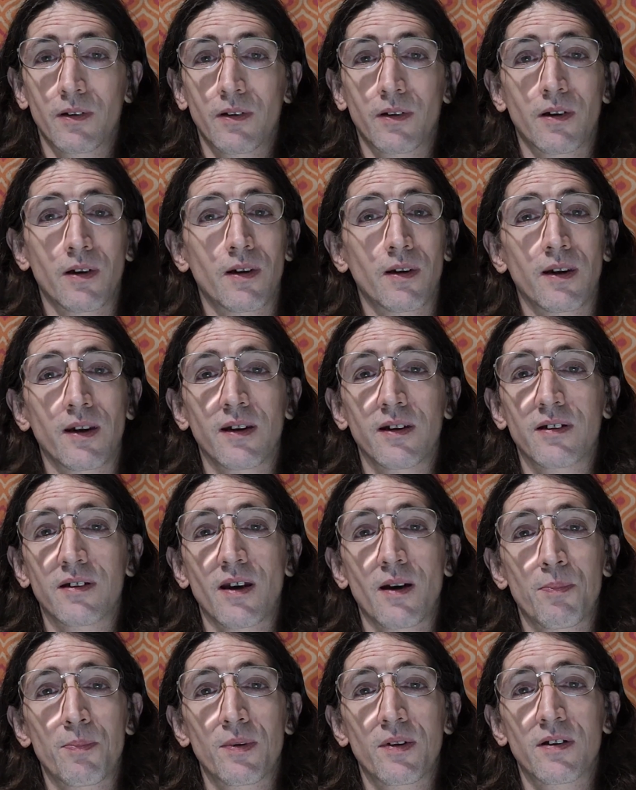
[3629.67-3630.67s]
to these
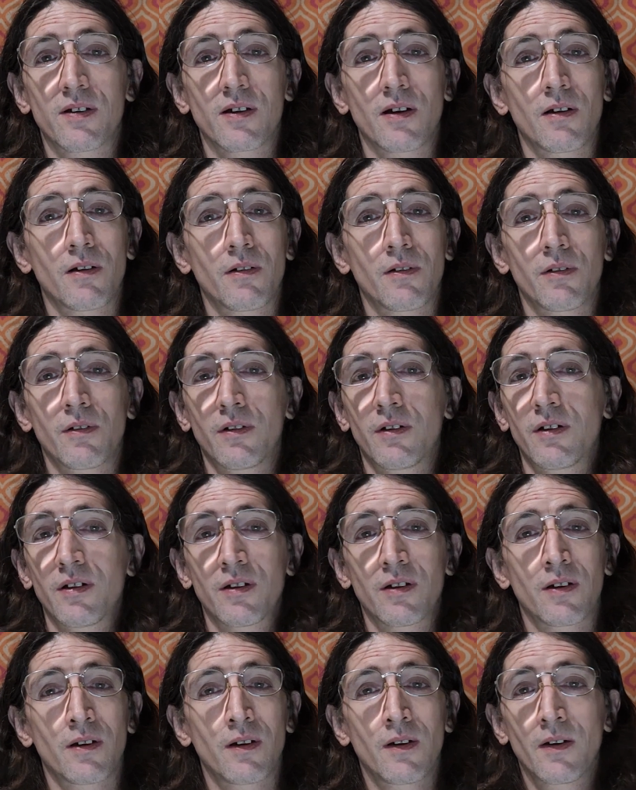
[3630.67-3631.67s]

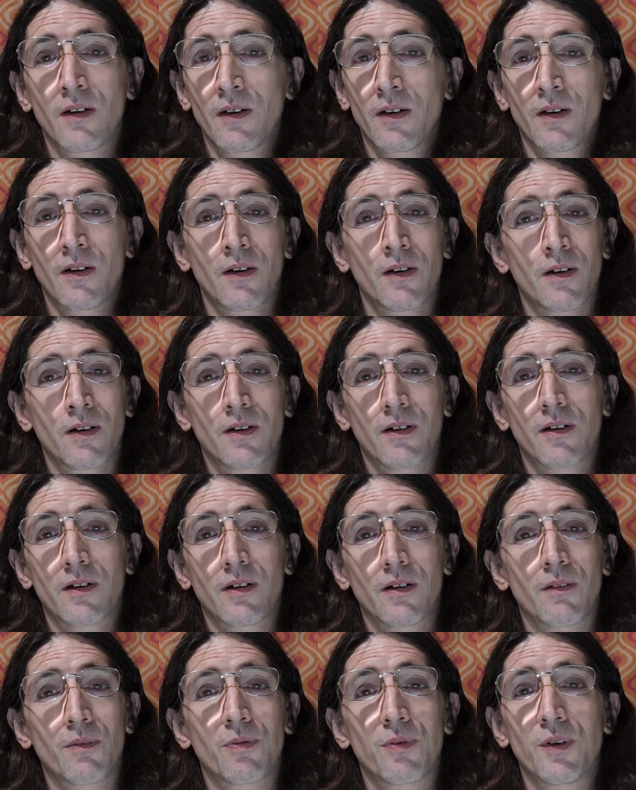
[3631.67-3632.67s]
episodes,
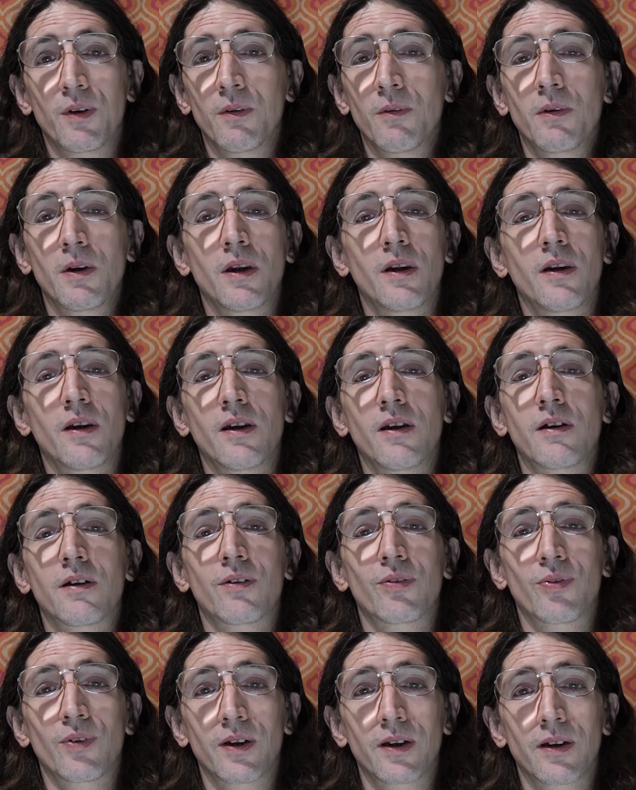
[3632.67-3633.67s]
to viewing these
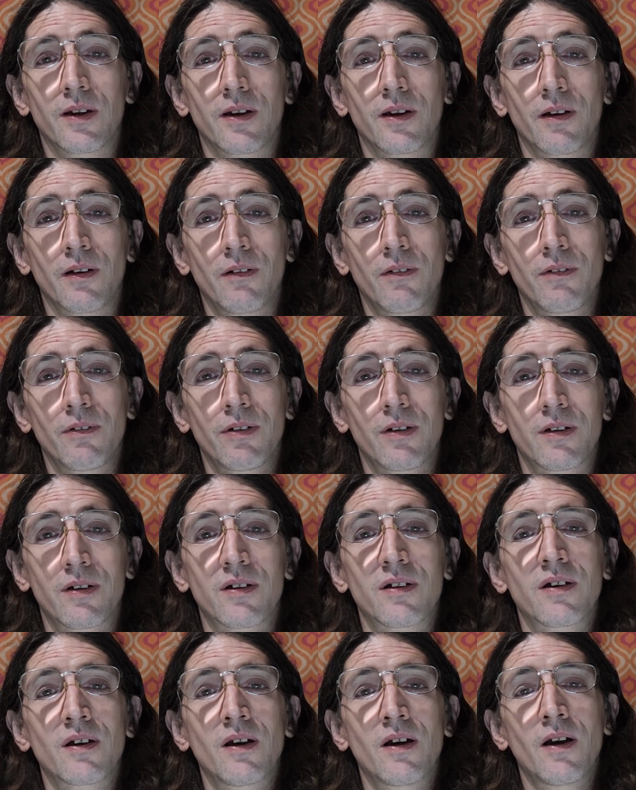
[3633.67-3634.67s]

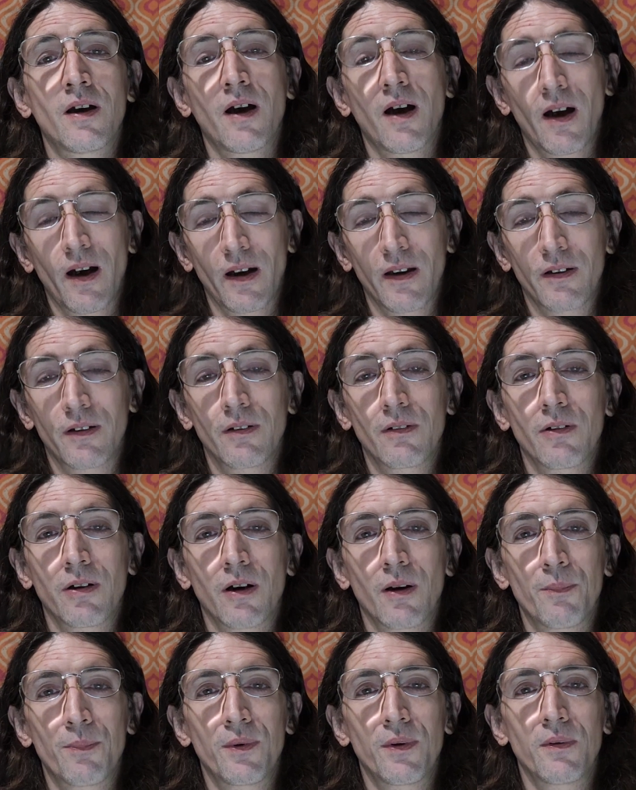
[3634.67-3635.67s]
videos. I do
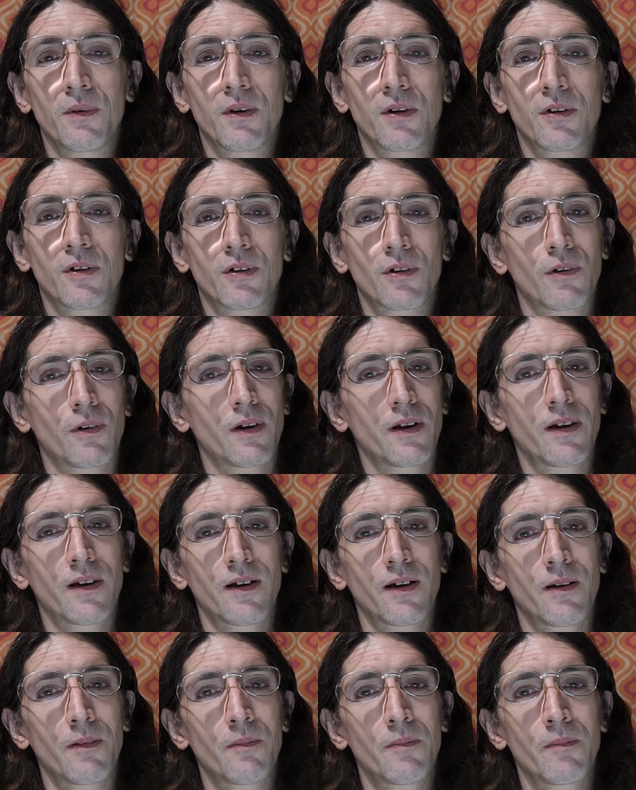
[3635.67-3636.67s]
hope you enjoy
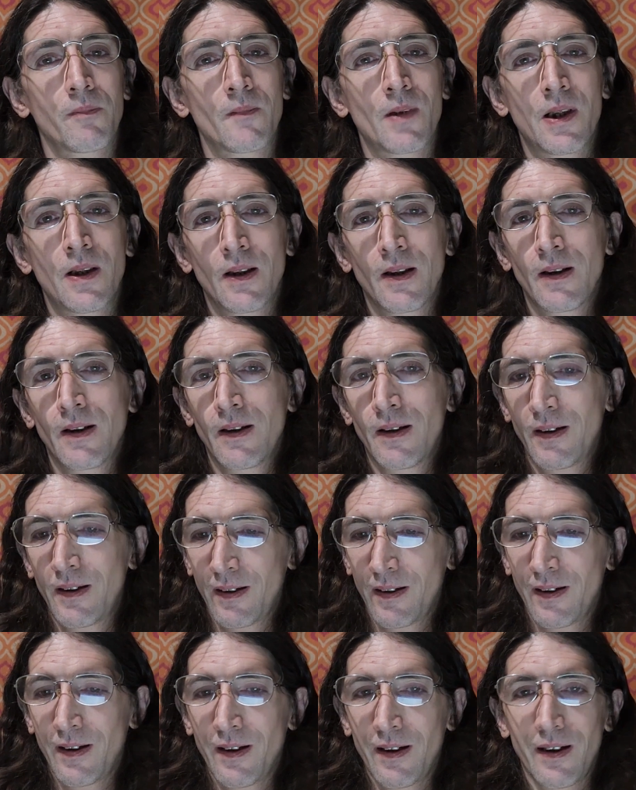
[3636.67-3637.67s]
them.
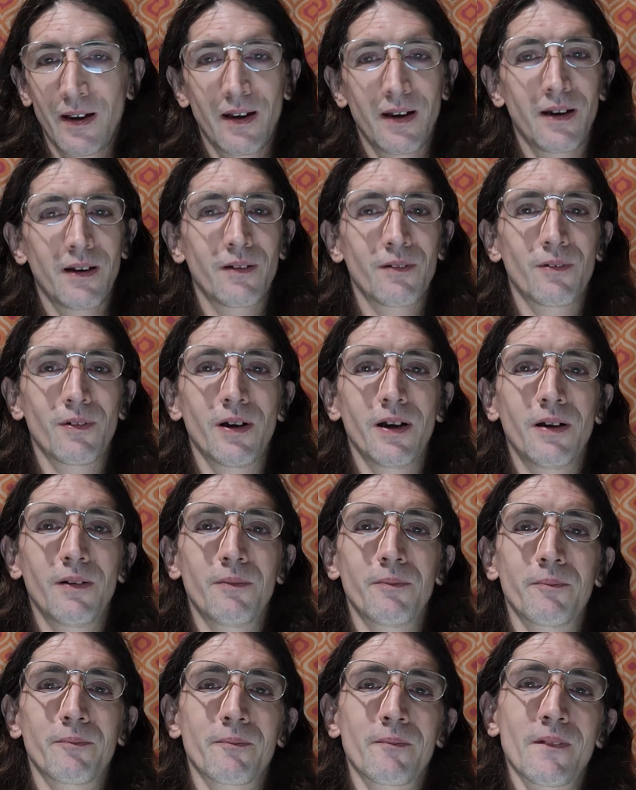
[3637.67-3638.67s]
And
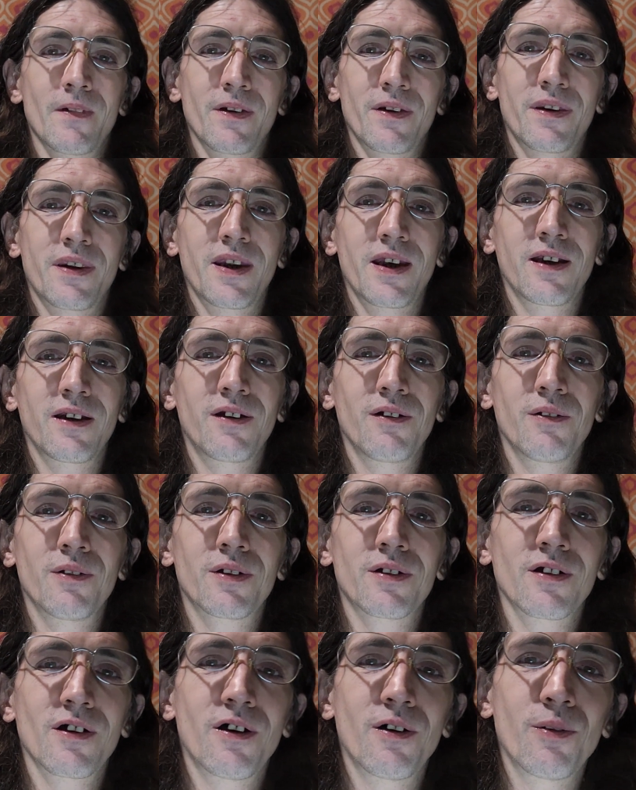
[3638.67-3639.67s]
well, thank you
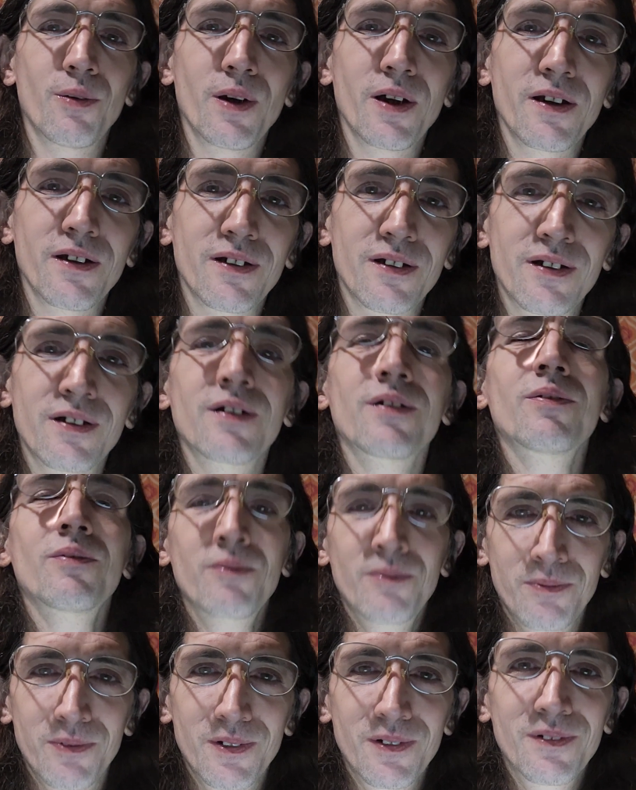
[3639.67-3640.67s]
as always.
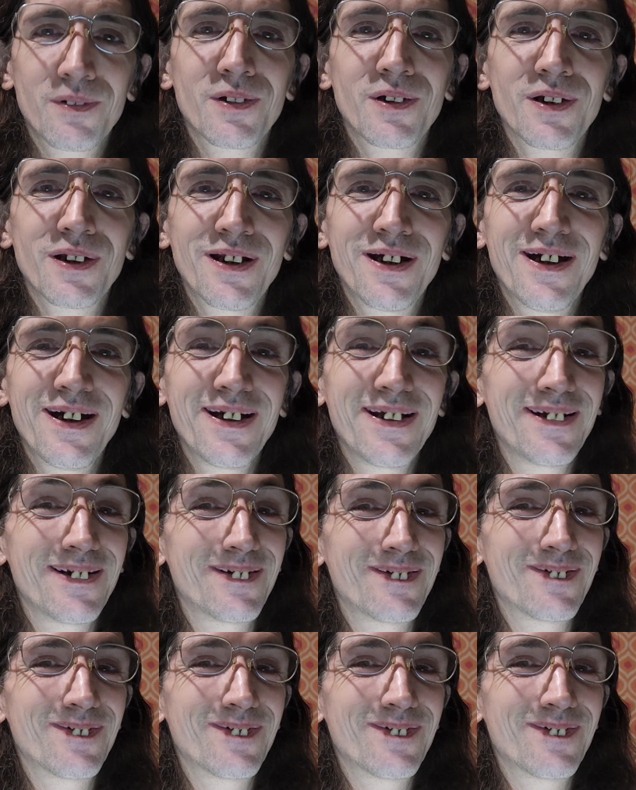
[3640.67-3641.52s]
Good night.